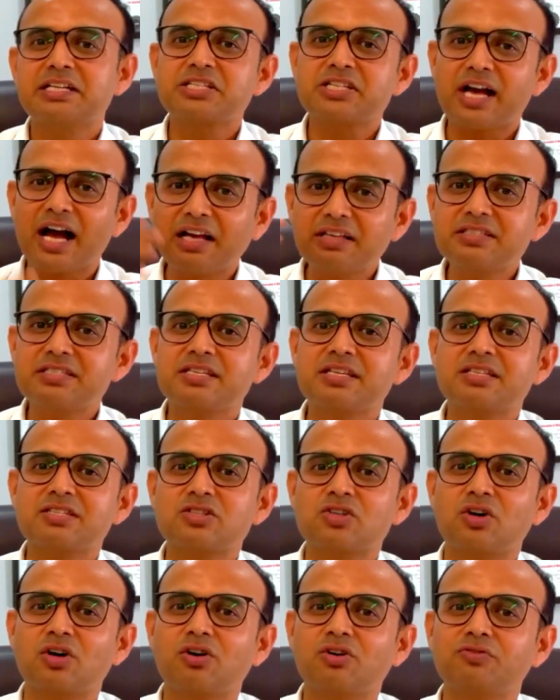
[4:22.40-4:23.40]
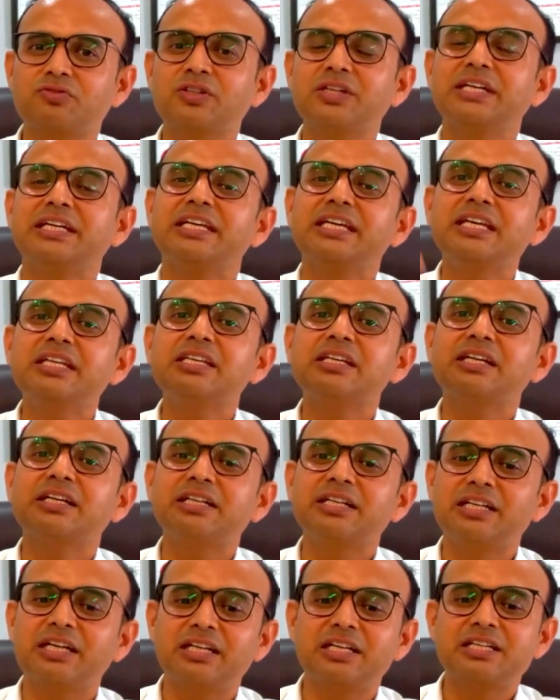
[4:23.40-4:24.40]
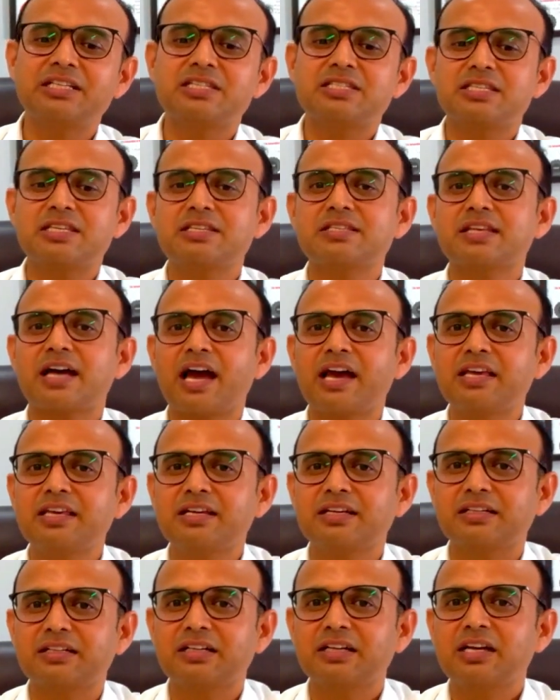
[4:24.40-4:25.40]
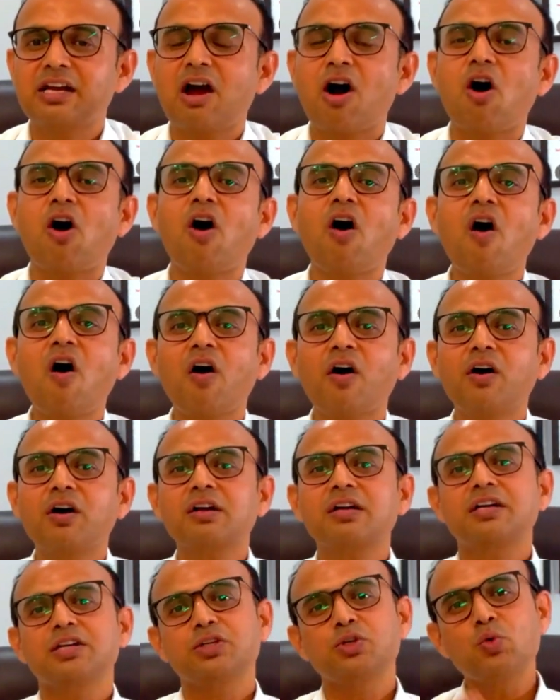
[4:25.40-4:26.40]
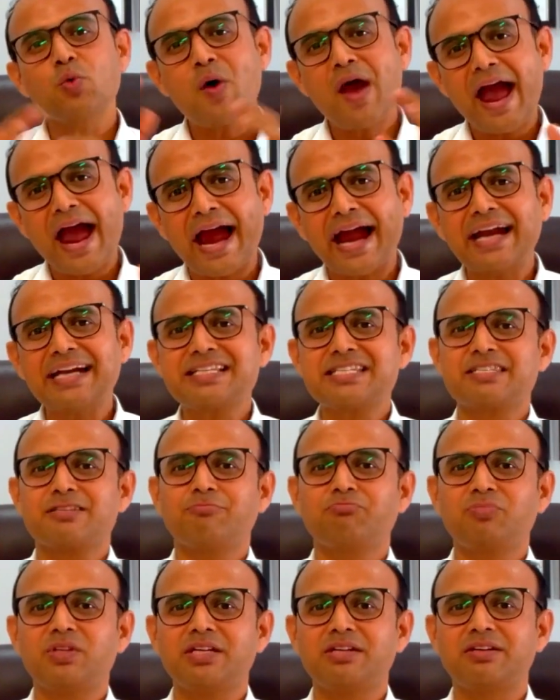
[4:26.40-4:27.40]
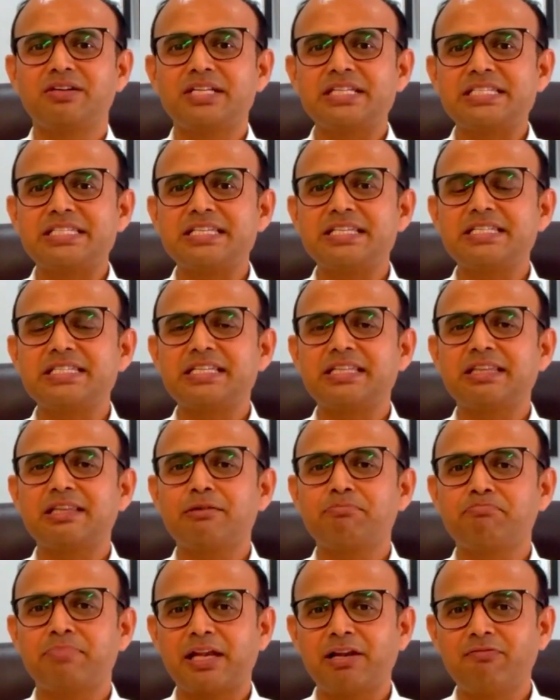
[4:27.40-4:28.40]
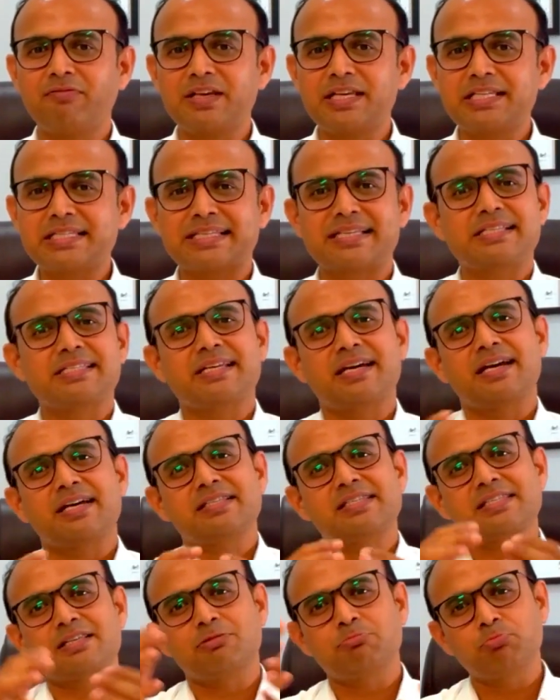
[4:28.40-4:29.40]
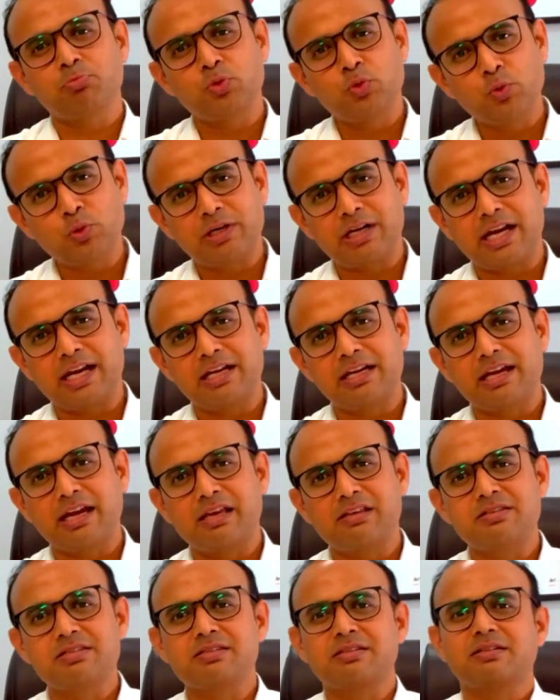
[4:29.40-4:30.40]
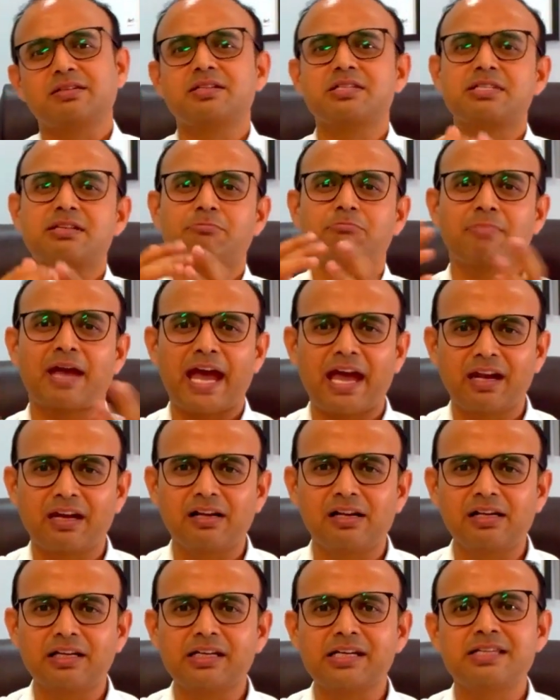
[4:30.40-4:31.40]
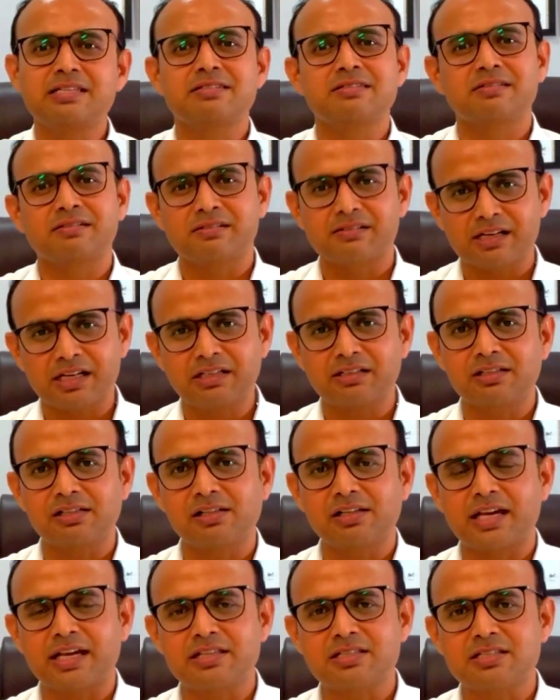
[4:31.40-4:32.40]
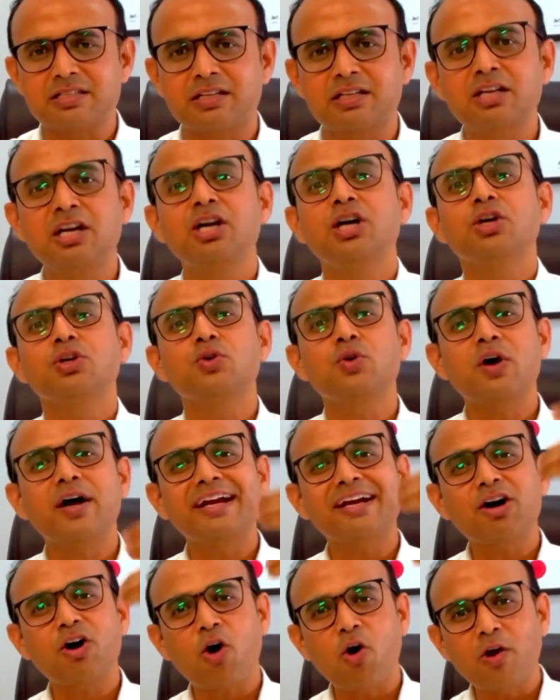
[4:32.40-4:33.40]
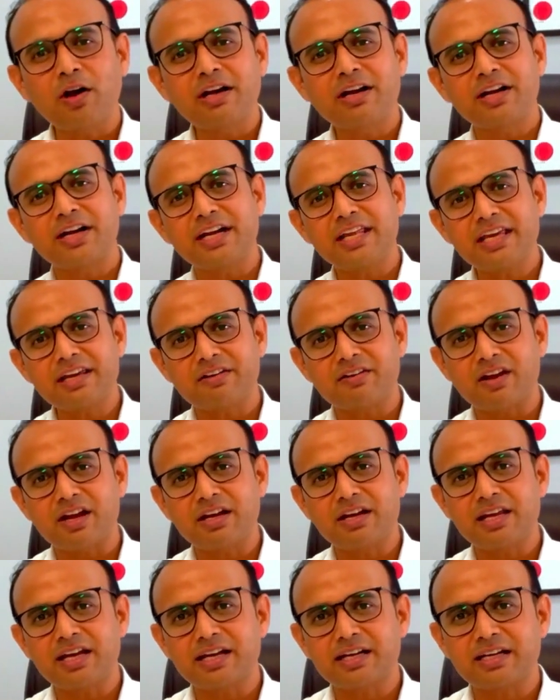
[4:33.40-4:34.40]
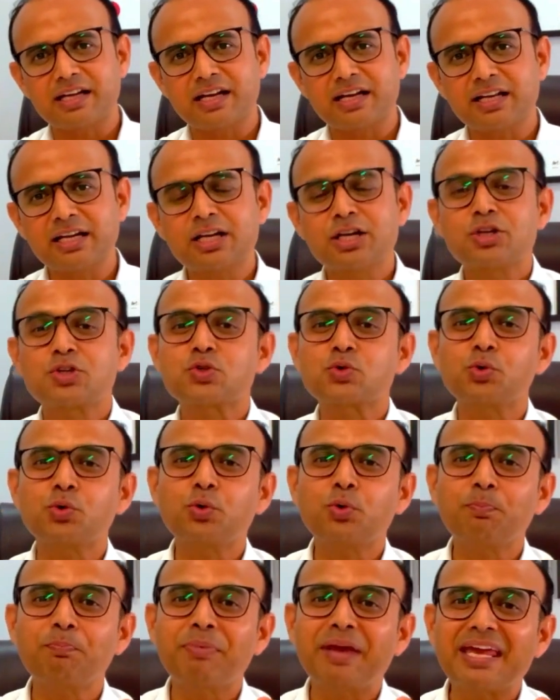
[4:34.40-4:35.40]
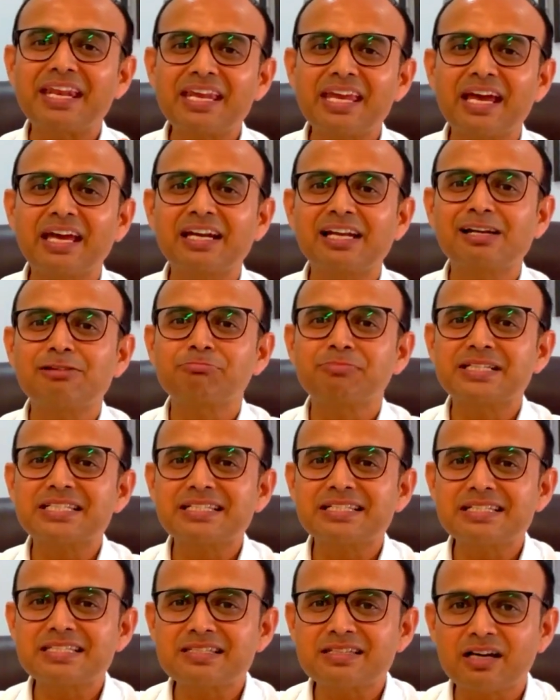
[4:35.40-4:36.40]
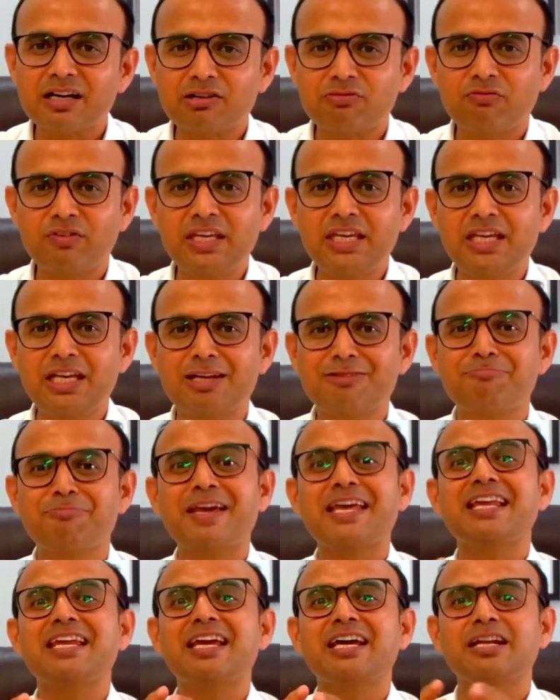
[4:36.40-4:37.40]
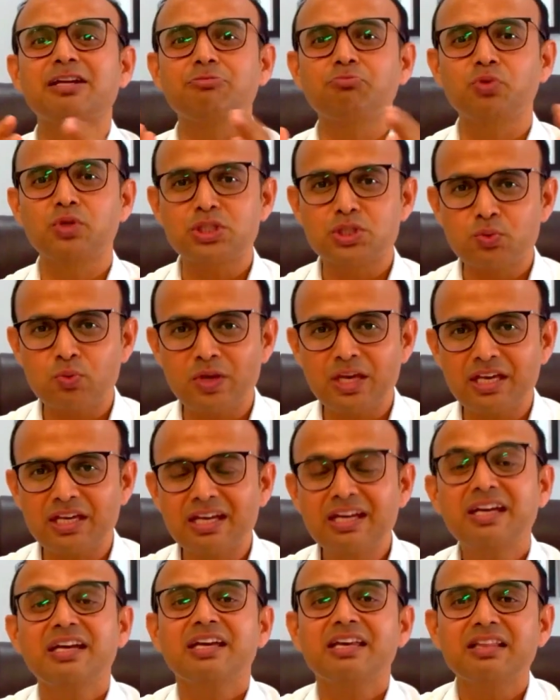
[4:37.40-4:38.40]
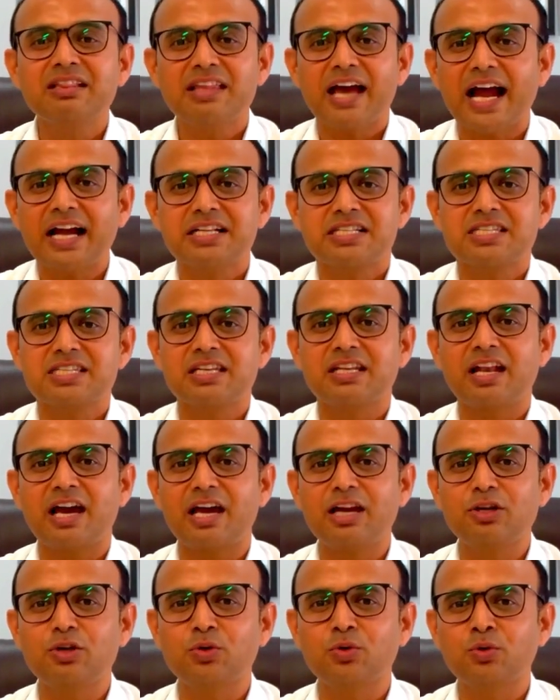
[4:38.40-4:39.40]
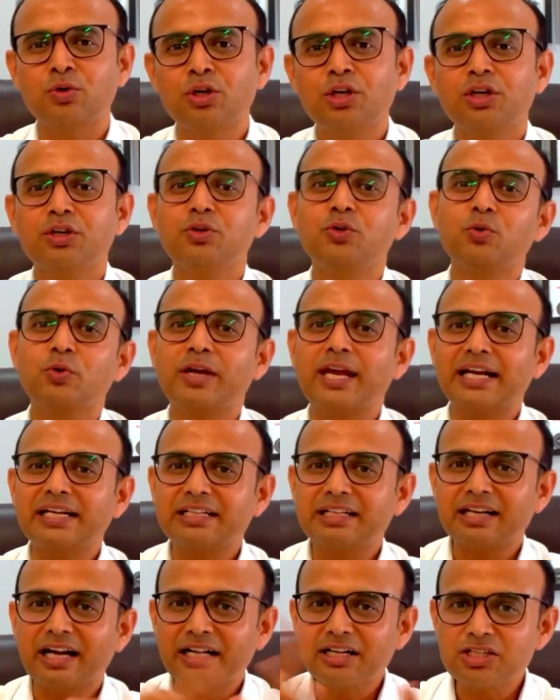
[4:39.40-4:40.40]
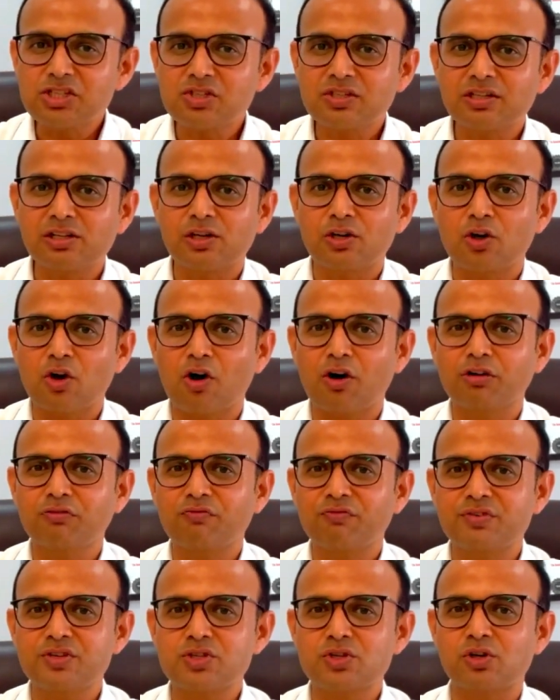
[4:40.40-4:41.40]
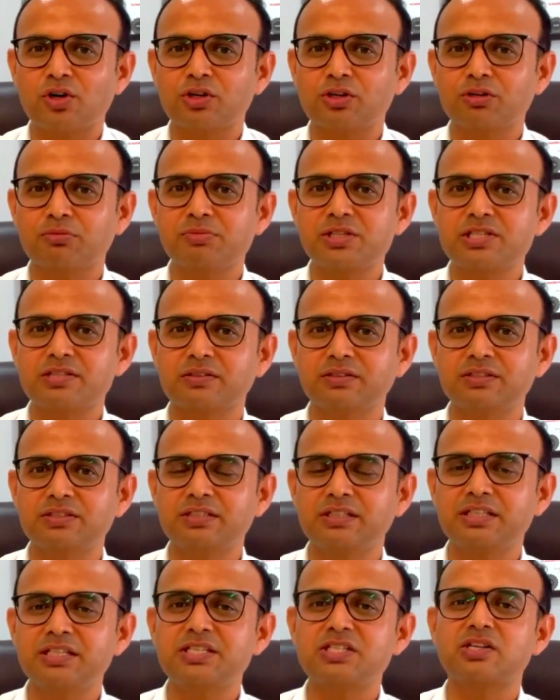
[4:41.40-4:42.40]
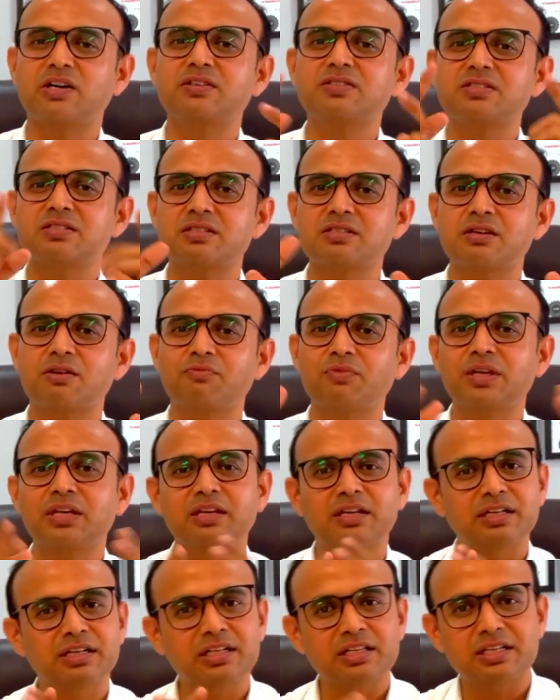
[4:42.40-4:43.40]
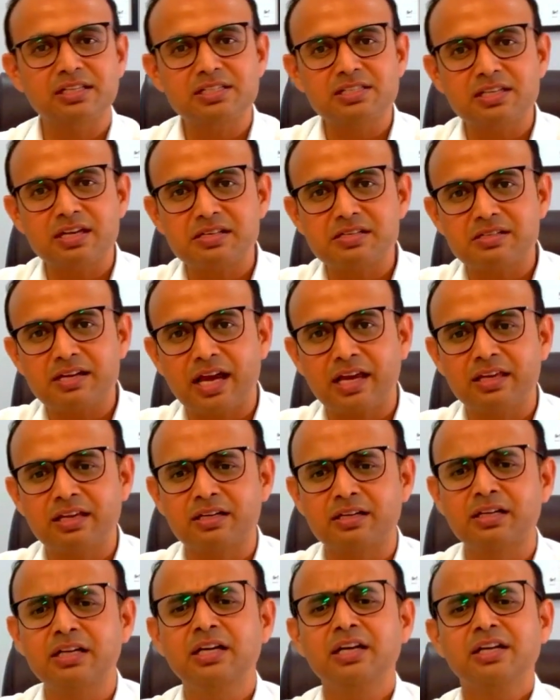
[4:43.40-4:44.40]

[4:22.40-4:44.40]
chances of incontinence is higher. Or you had something disease in the pelvis such as some uterine cancer, some anal cancer, rectal cancer, you had already radiated, so perianal muscles are weak, perianum is weak. In that scenario, you get traditional long fistulotomy surgery, chances of incontinence are higher.